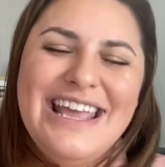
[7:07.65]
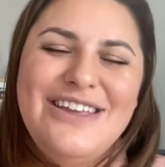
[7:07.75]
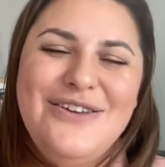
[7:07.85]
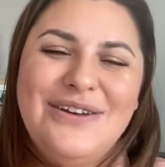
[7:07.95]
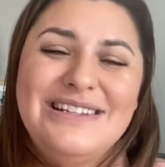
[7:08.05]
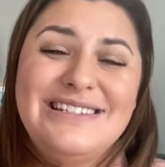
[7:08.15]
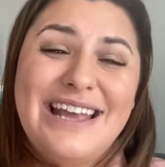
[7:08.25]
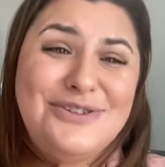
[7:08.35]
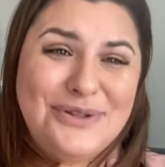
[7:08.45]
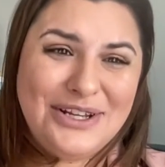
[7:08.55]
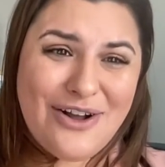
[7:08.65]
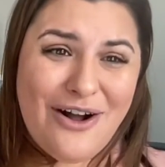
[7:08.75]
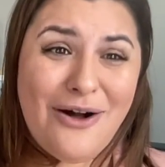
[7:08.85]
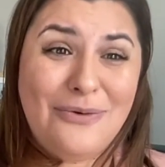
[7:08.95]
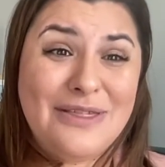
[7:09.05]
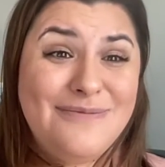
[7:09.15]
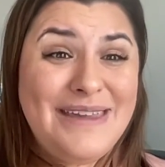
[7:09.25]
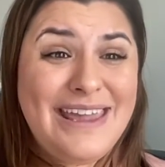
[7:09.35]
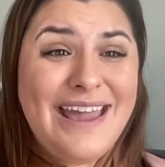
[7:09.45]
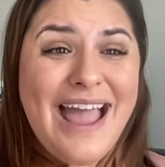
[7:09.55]
You can schedule a call with
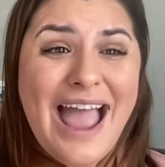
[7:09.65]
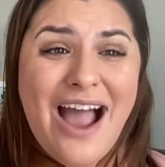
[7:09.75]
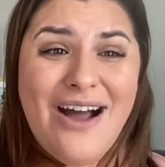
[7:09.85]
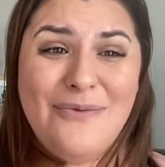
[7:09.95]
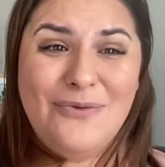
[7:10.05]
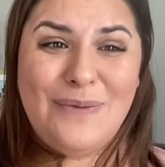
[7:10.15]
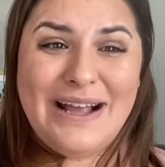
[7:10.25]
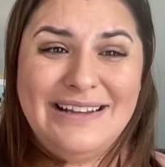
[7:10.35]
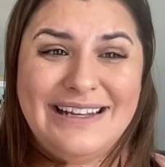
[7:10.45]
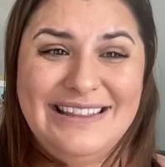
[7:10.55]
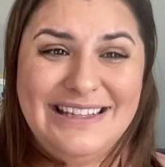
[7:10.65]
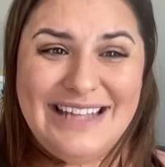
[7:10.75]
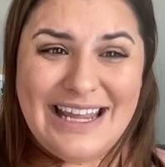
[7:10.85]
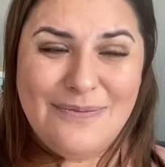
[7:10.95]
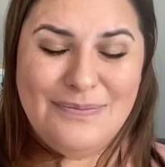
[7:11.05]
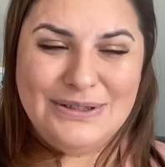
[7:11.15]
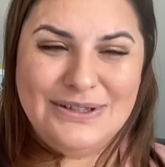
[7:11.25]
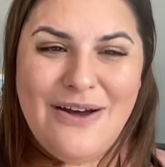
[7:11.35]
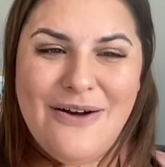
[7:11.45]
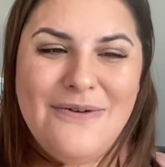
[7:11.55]
me by clicking the link
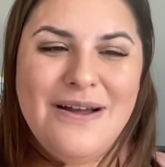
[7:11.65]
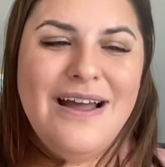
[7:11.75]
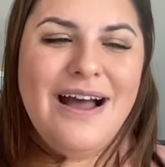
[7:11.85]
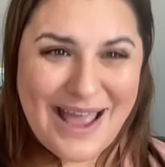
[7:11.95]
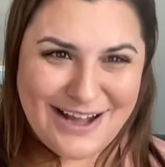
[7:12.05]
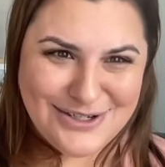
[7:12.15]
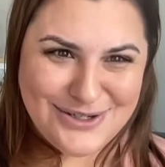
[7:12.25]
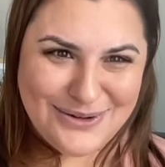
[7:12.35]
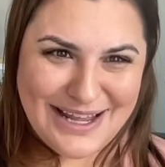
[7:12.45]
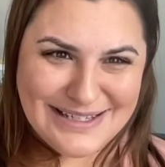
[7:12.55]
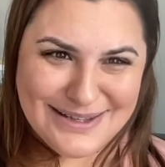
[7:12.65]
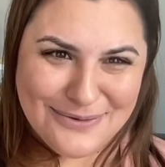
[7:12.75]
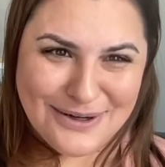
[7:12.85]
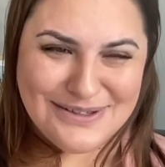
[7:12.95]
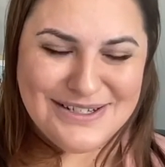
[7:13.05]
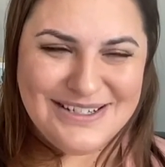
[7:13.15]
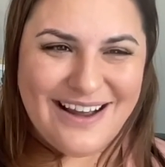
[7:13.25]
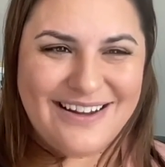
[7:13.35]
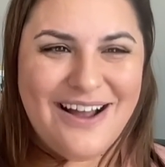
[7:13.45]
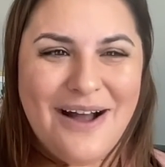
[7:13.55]
below at
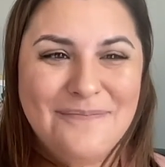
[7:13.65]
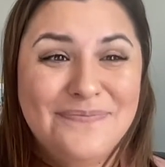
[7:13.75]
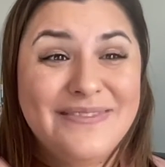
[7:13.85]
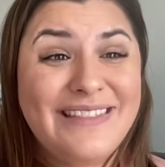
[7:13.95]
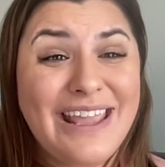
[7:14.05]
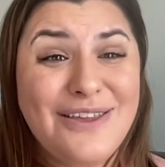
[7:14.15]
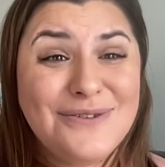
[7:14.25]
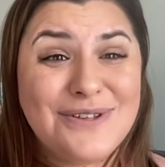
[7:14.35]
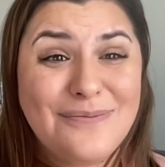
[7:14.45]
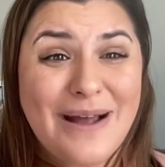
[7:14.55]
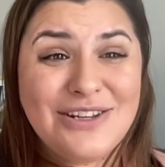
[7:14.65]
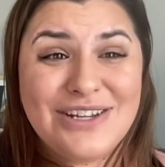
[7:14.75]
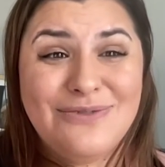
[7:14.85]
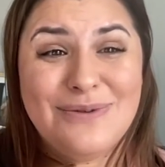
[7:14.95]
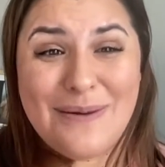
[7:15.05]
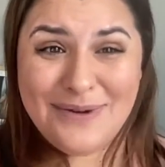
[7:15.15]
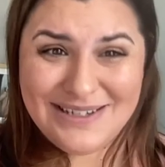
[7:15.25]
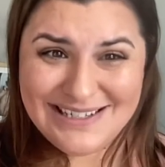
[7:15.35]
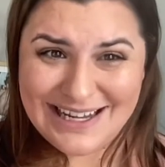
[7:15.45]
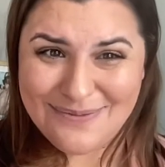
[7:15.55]
showcasetheworld.com. Thank you so much, and remember
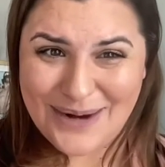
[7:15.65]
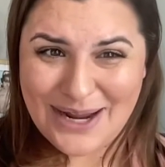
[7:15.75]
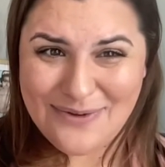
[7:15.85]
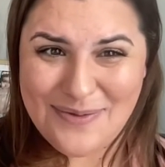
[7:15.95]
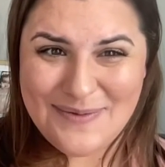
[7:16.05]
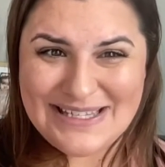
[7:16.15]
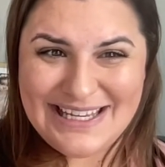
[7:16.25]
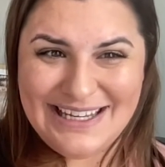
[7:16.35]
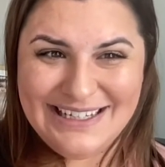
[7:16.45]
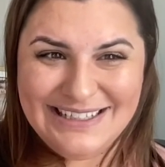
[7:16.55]
to take a break from the busy.